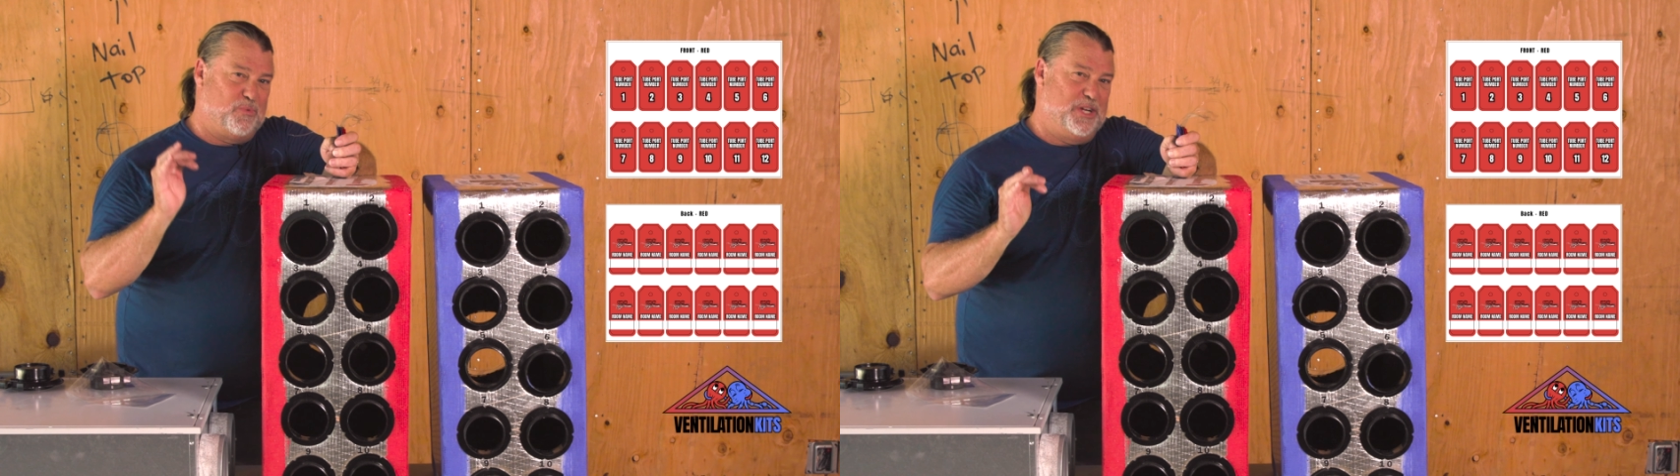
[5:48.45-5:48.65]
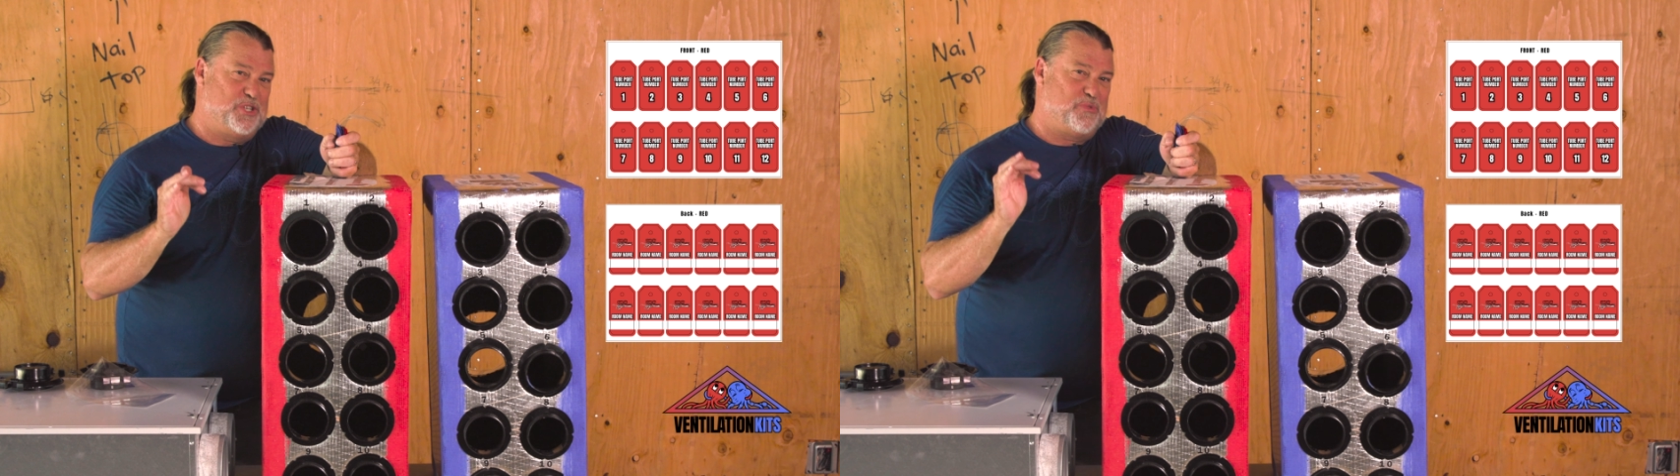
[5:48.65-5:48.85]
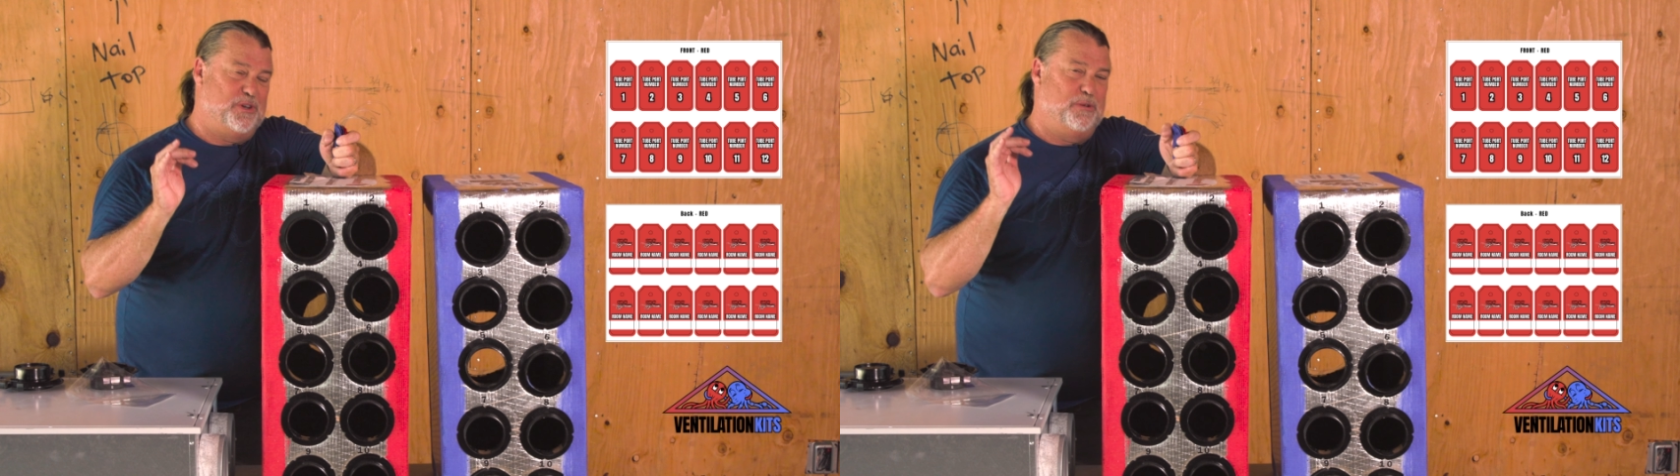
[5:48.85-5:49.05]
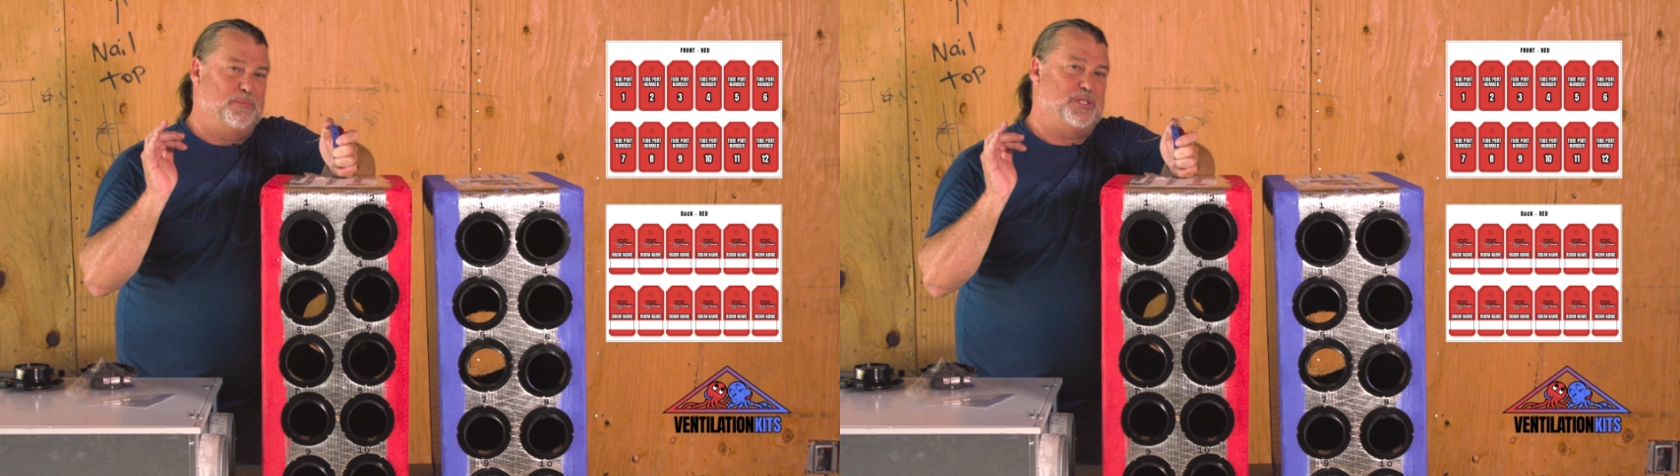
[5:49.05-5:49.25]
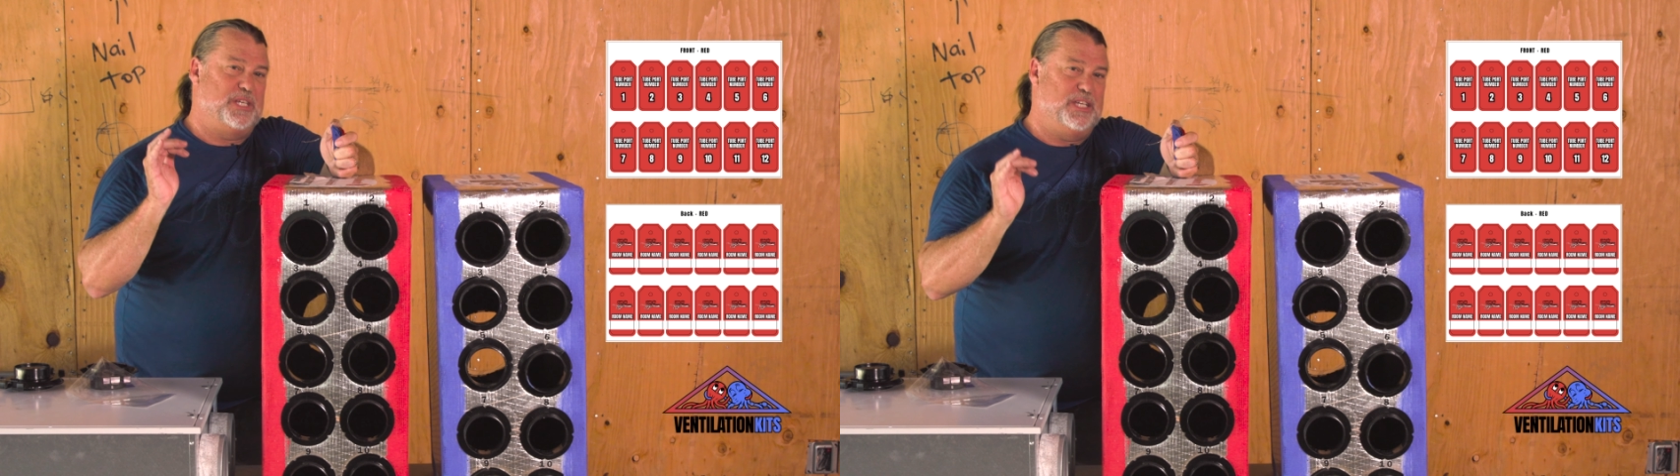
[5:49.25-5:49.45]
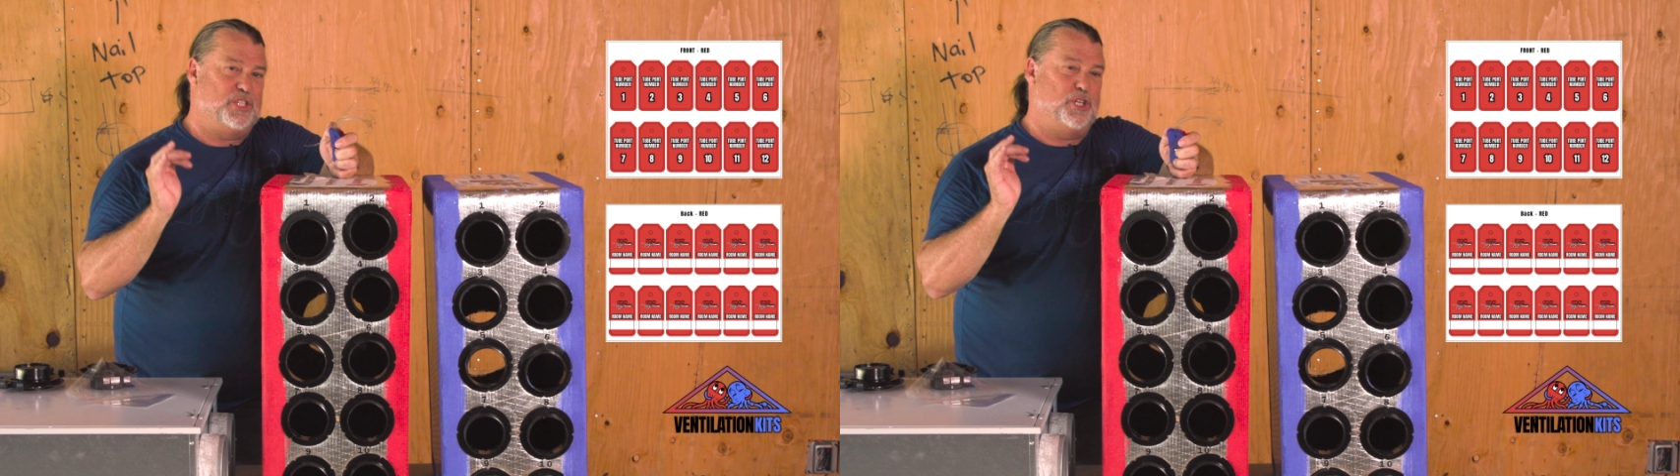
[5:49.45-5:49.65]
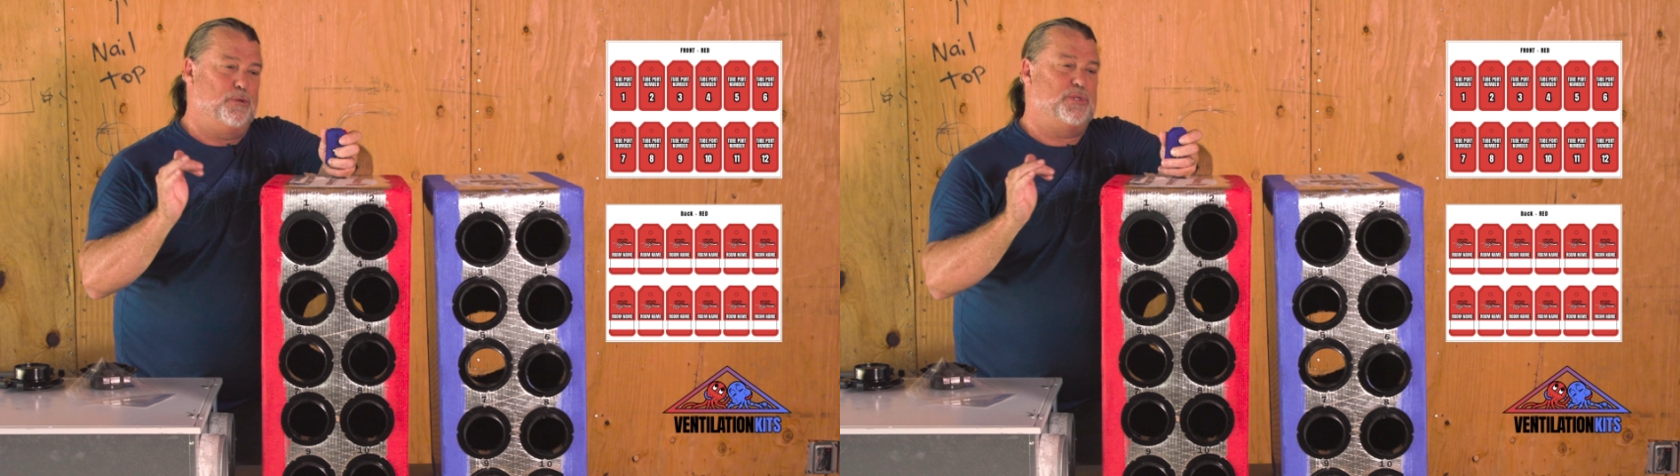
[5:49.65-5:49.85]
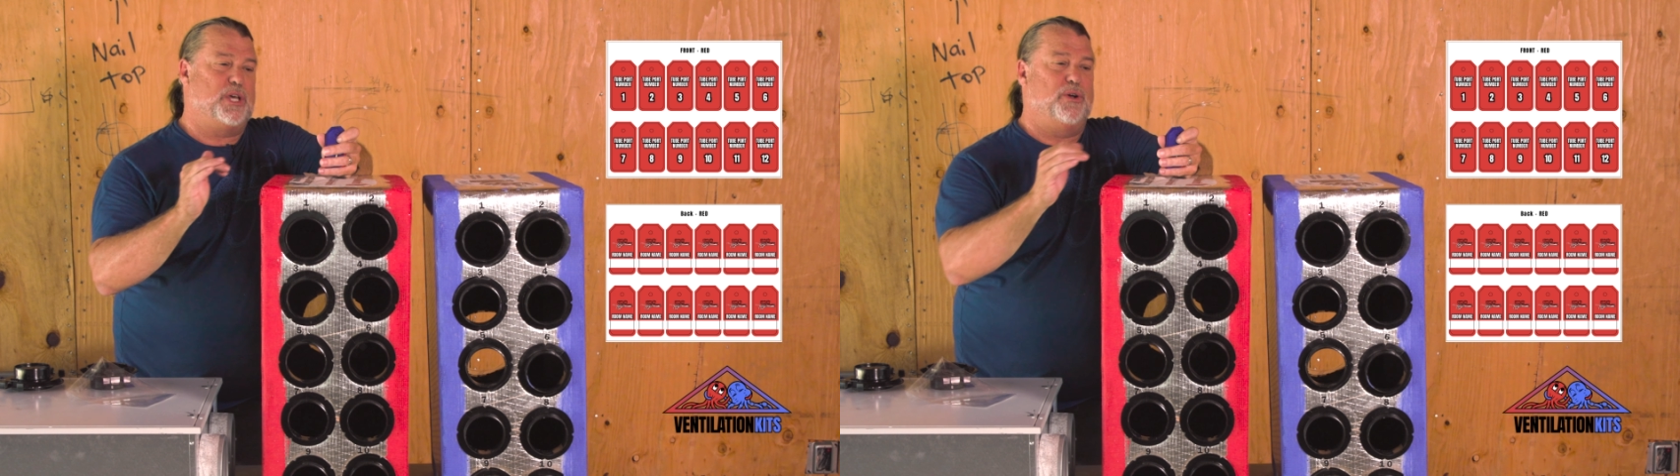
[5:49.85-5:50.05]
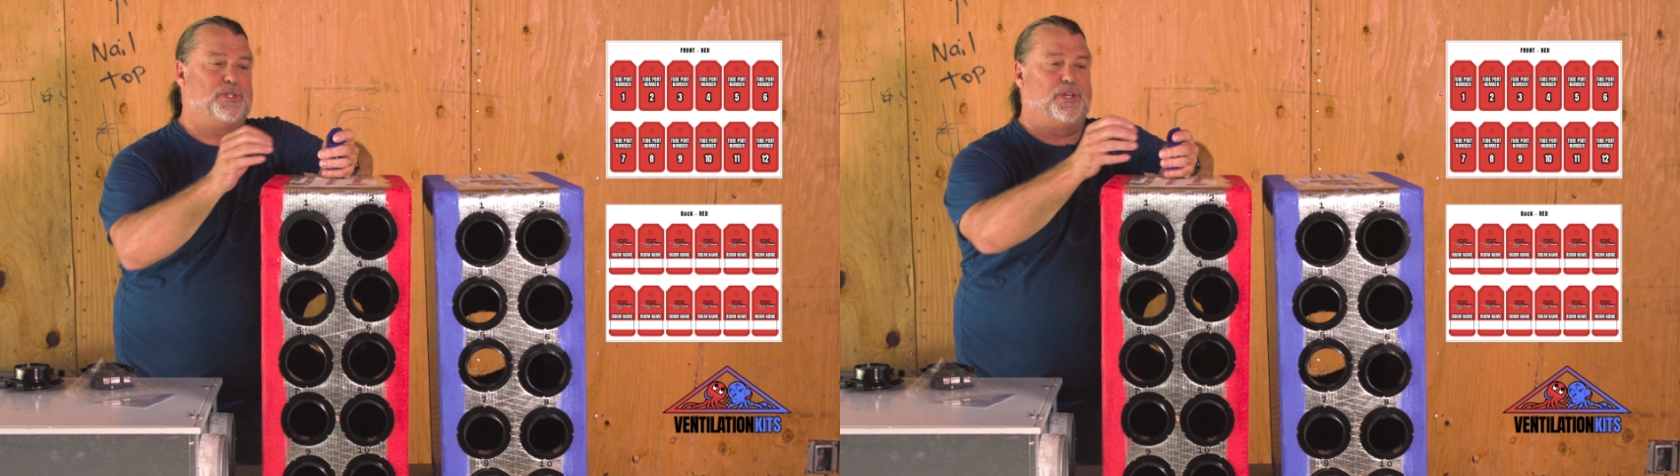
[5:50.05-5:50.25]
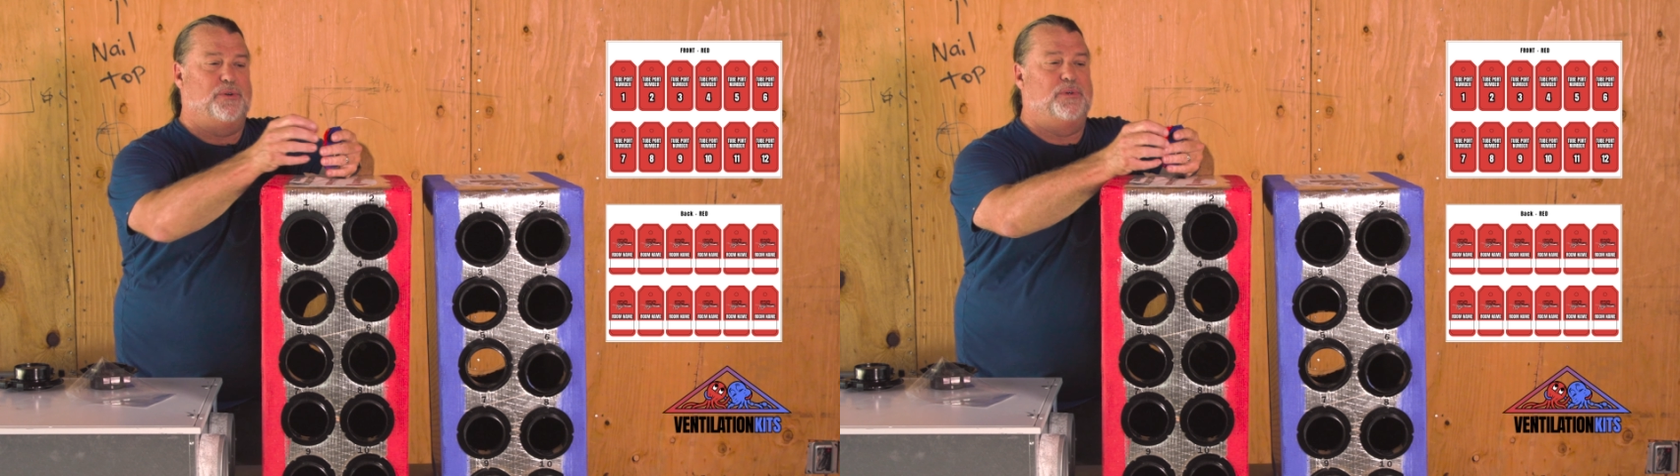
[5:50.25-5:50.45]
which rooms these tubes go
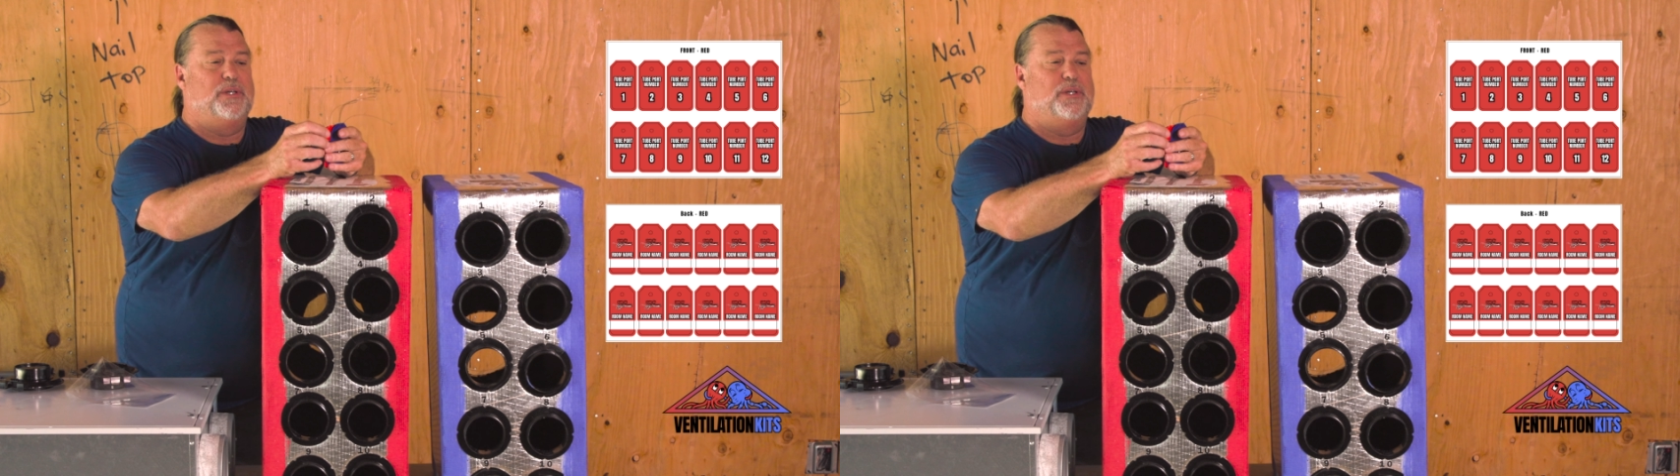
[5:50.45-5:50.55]
to.